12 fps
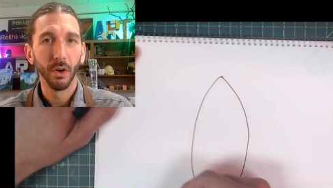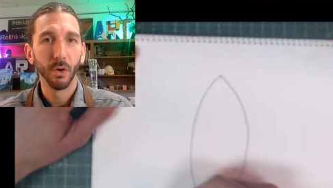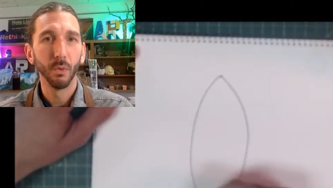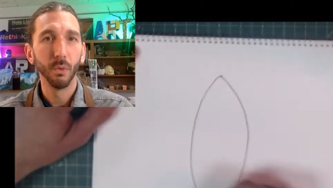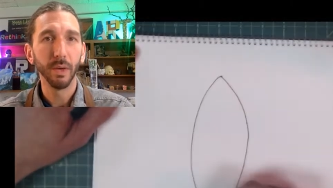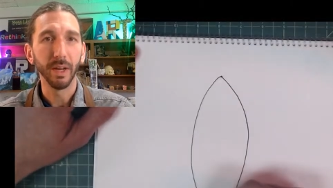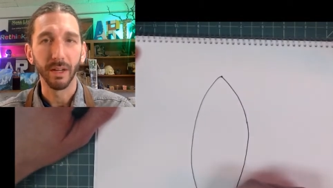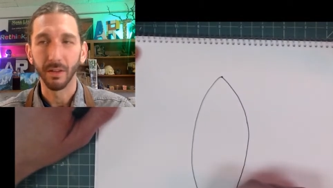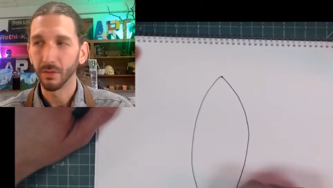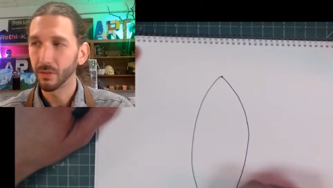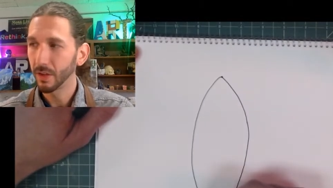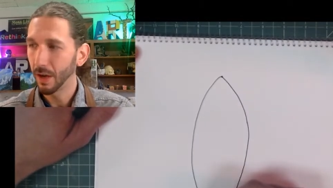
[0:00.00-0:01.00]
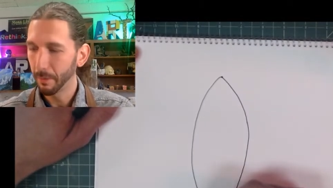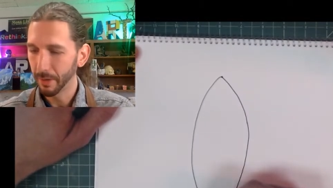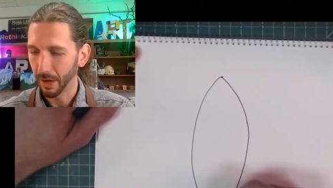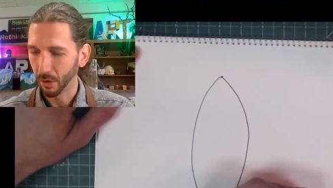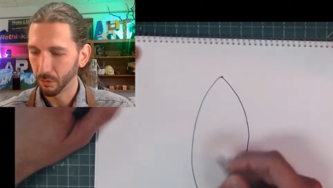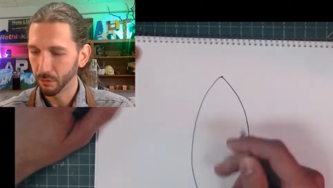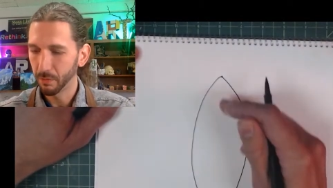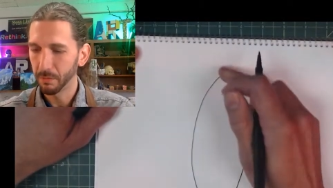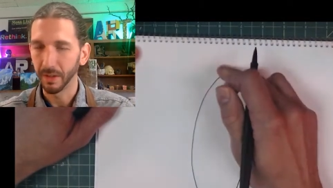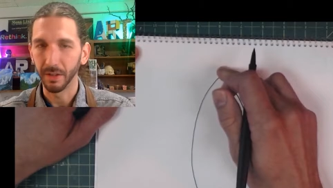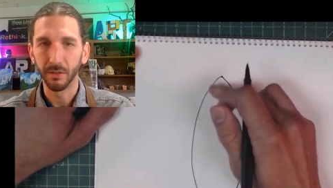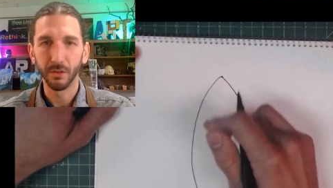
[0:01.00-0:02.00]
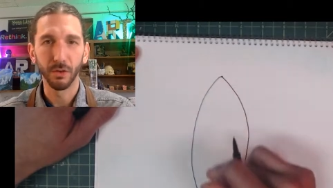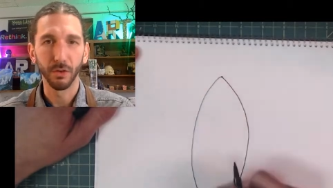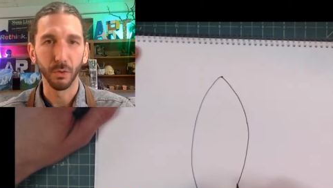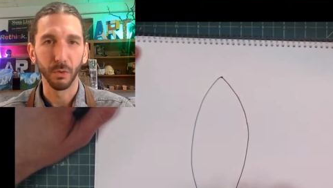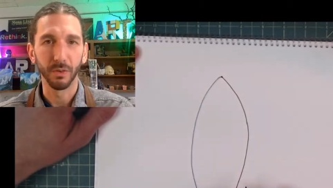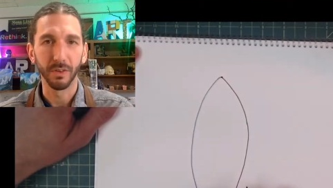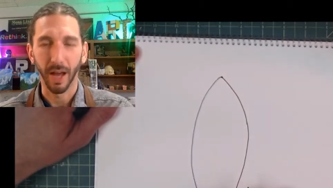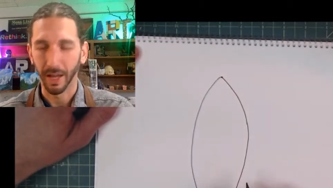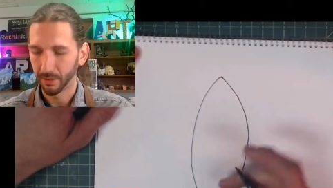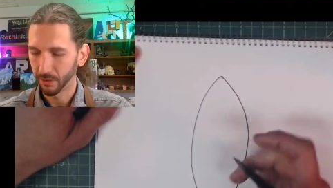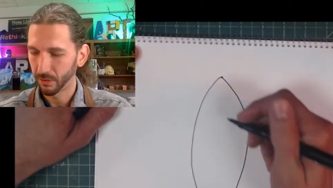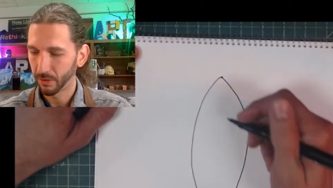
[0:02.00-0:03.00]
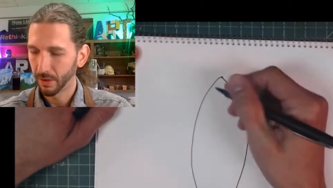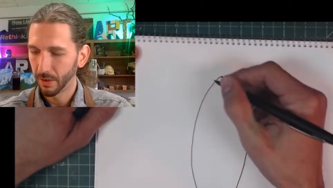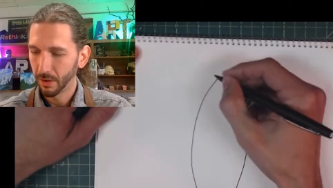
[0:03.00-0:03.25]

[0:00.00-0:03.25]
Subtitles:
rings coming out from these 2 dots.